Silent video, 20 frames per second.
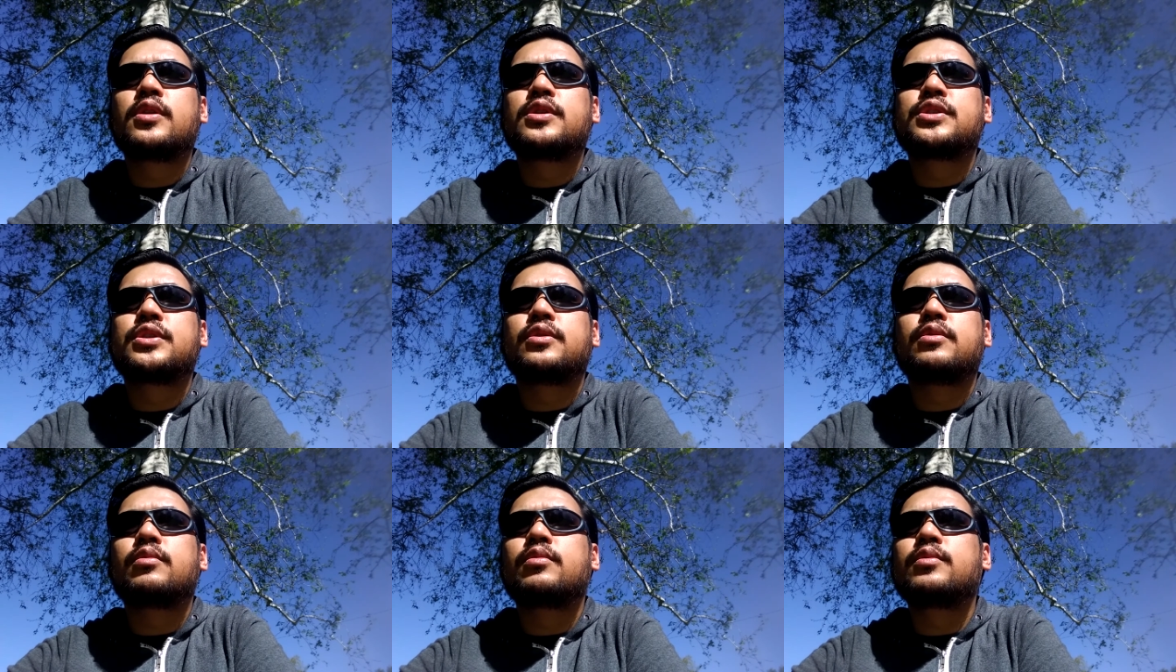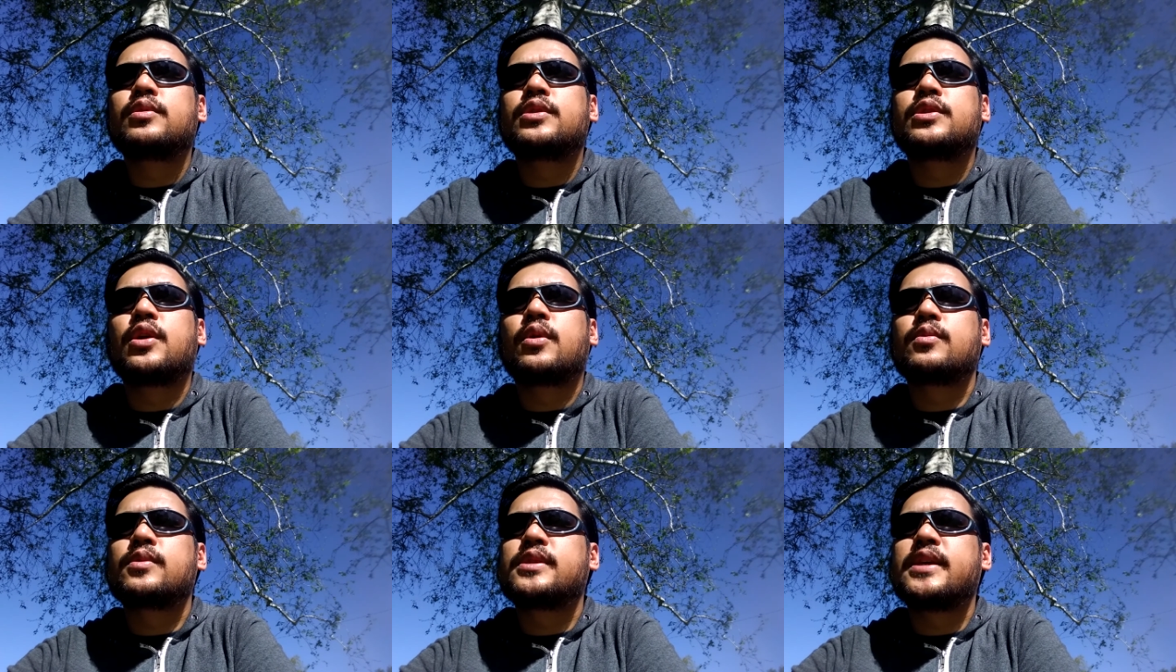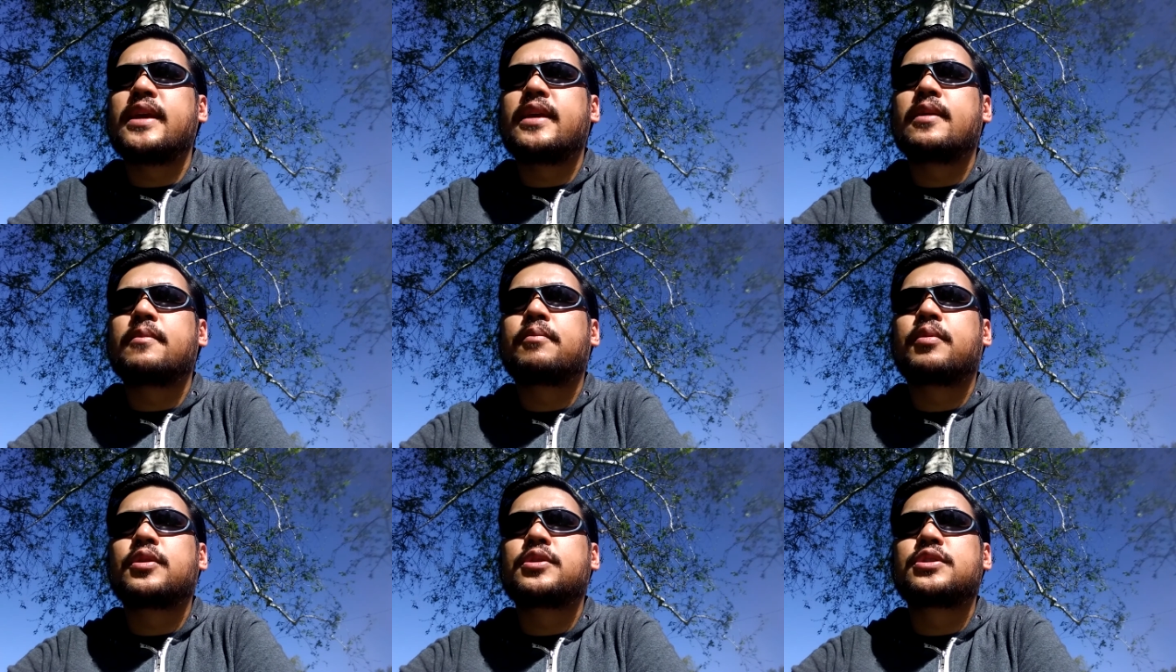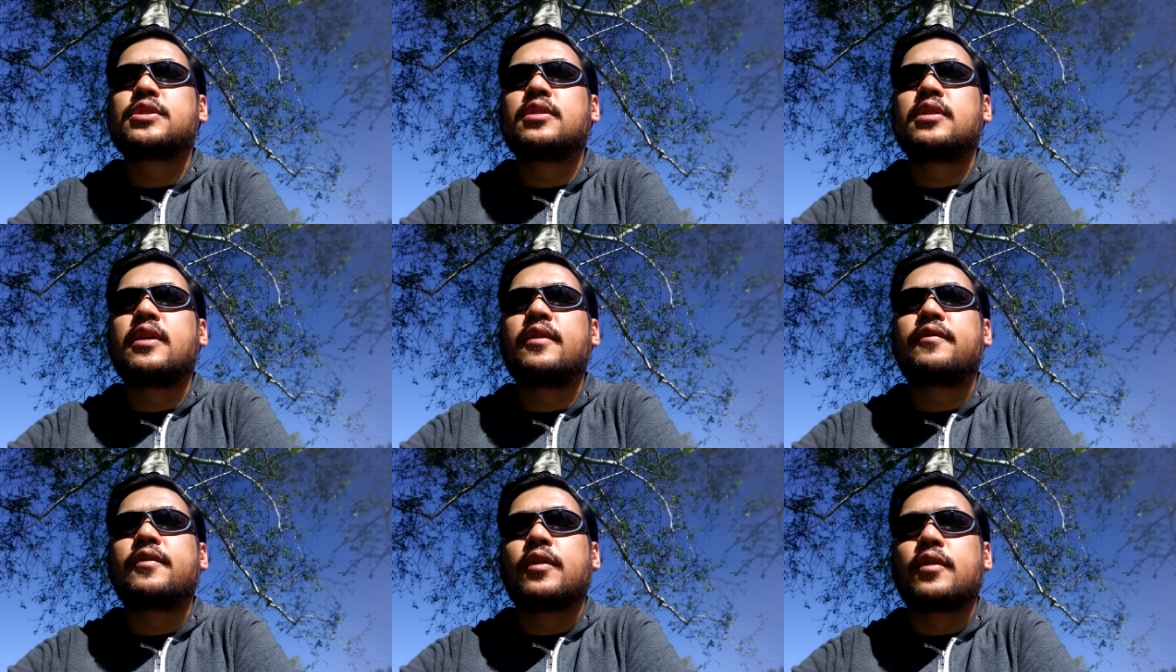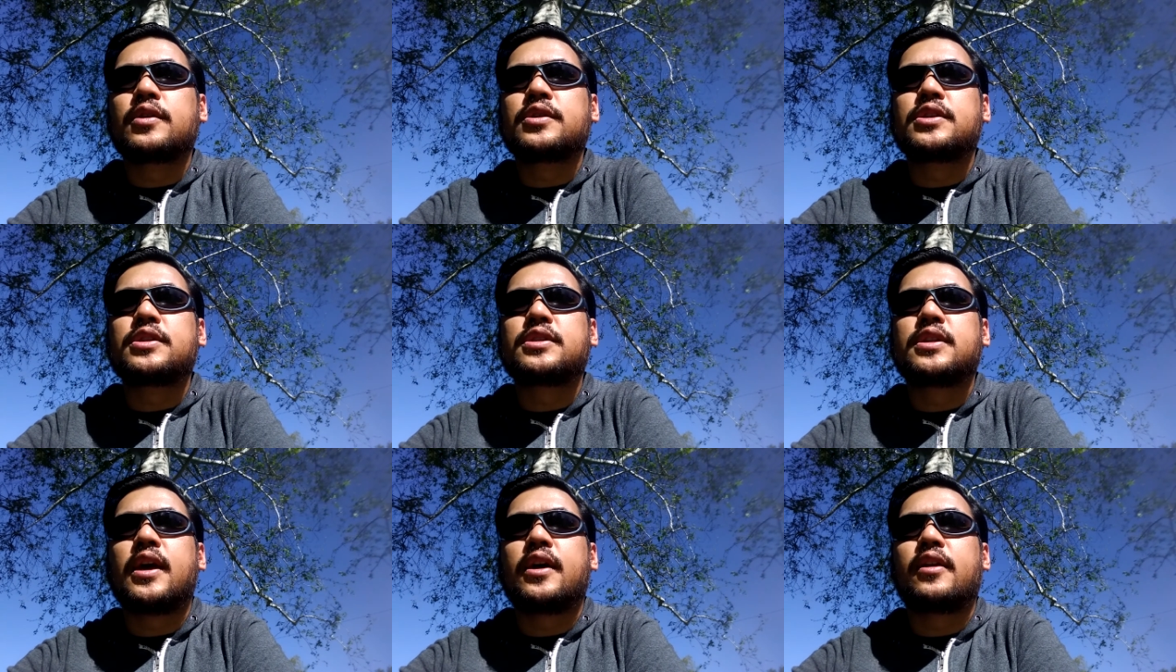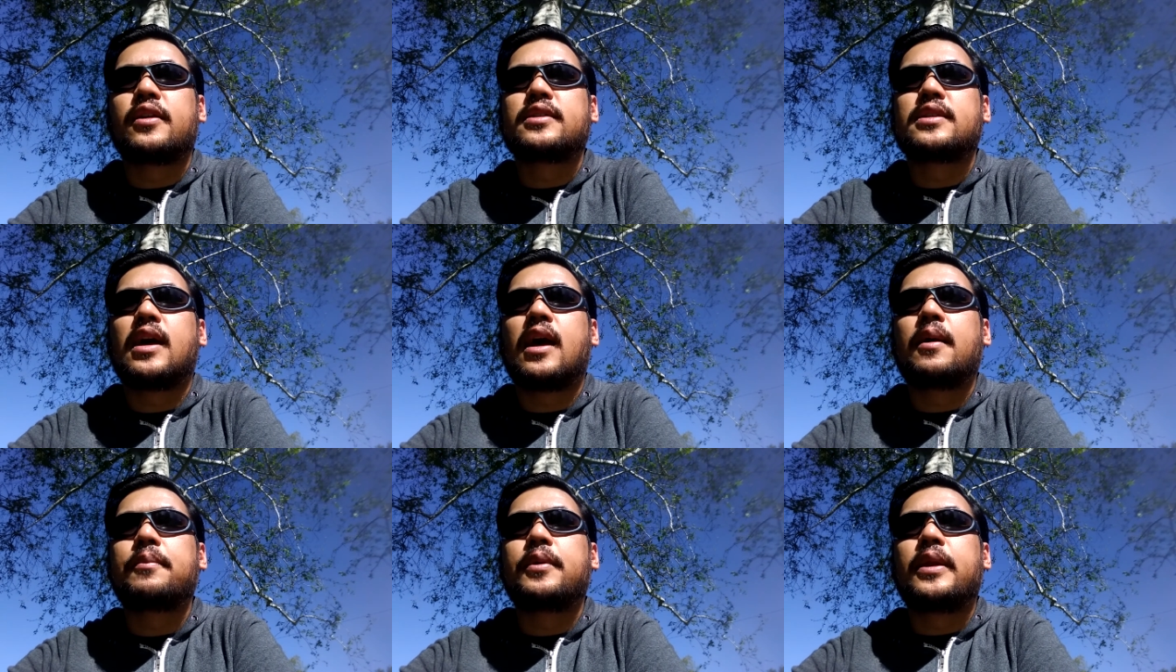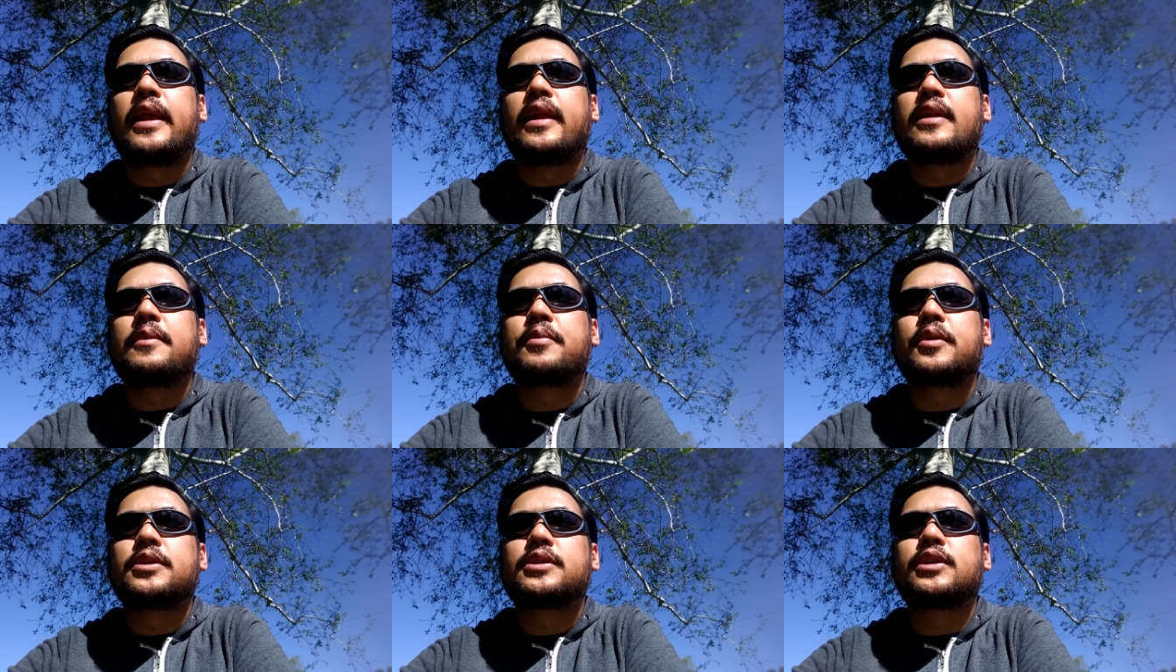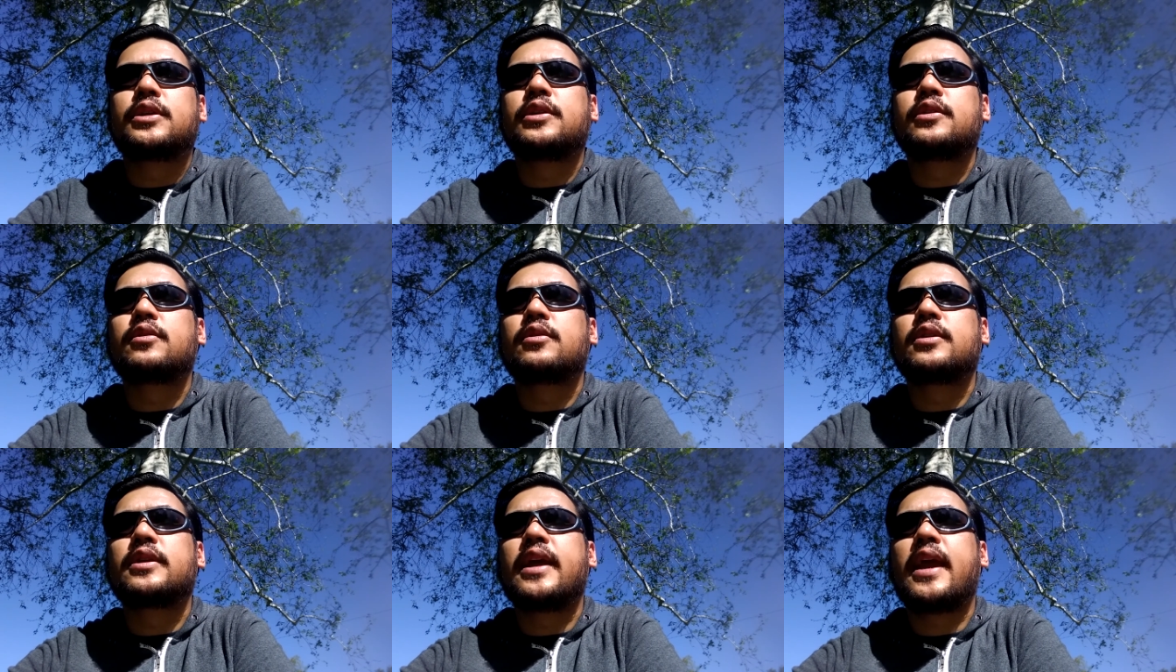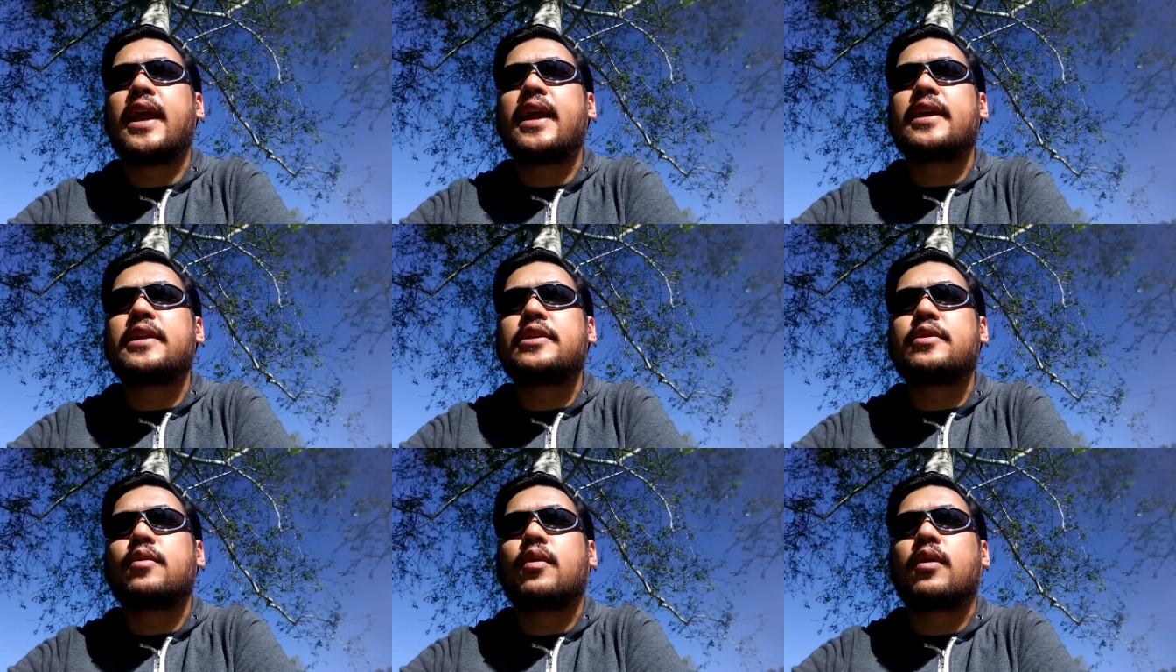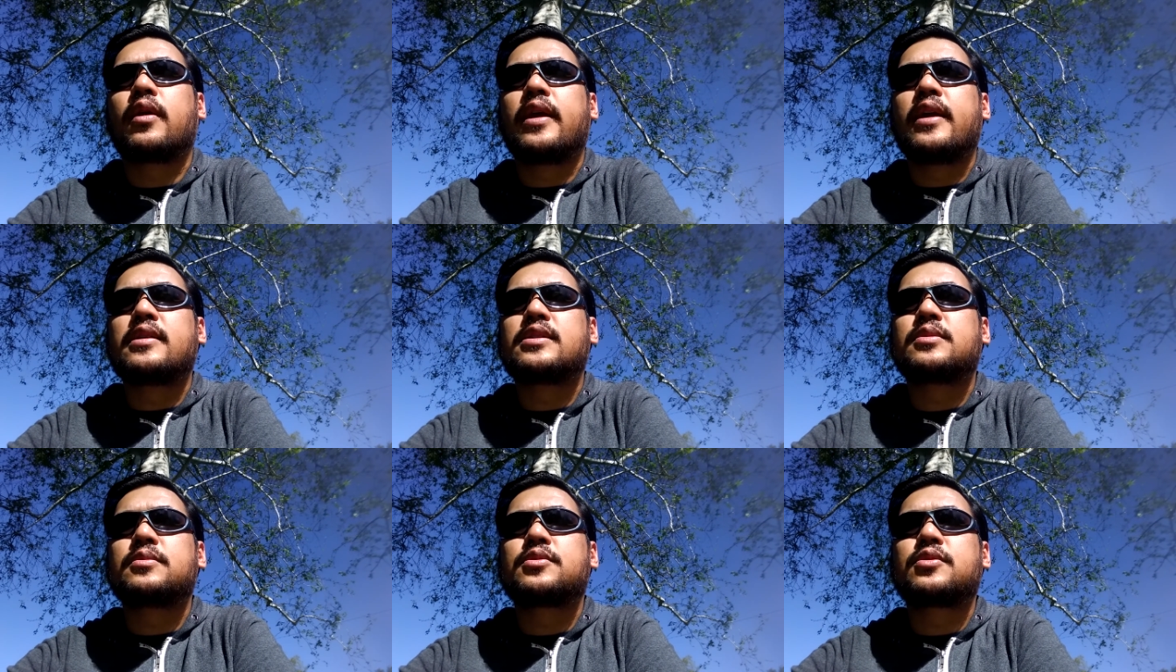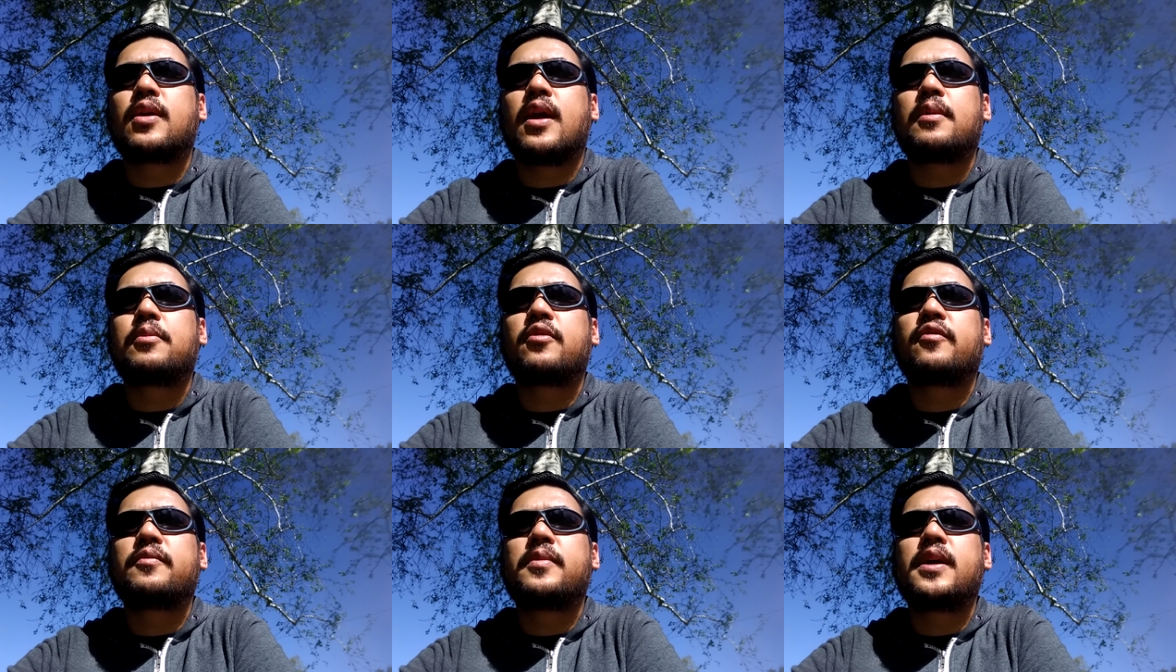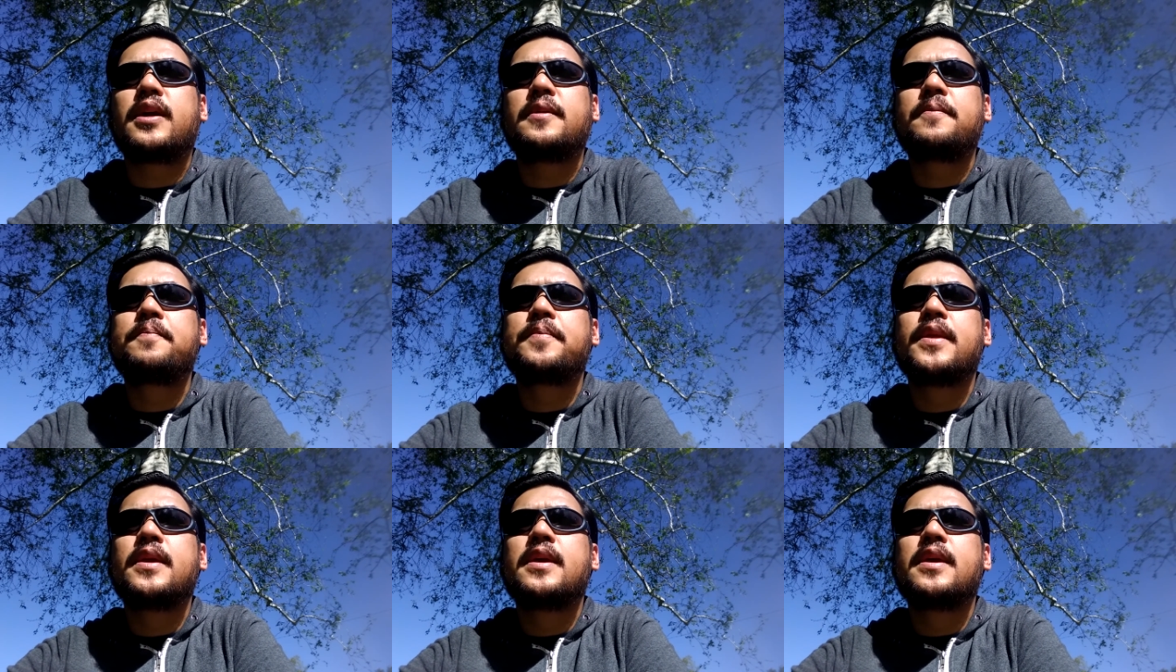so don't take it personally if yours is not on top in any particular day and you are a subscriber of mine,